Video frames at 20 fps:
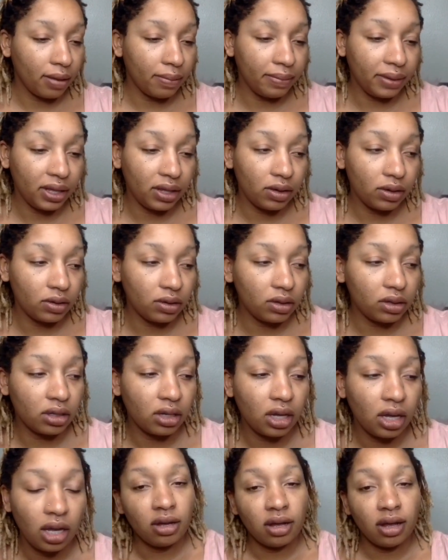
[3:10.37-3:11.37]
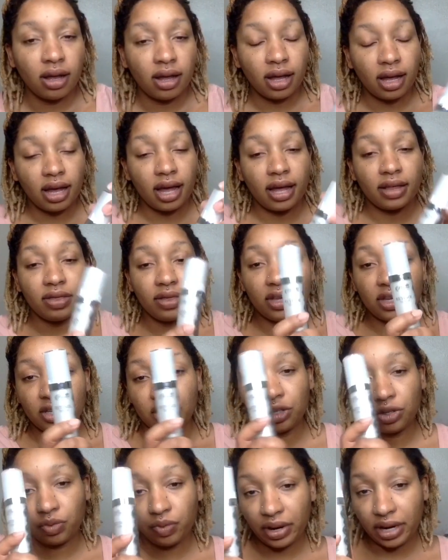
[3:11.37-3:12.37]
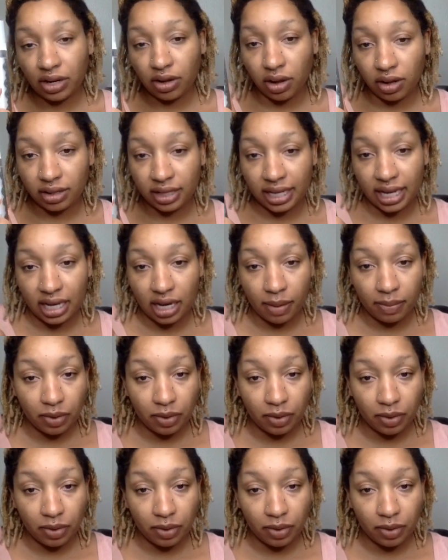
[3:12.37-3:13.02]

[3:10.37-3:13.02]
peels. I got this retinol 10.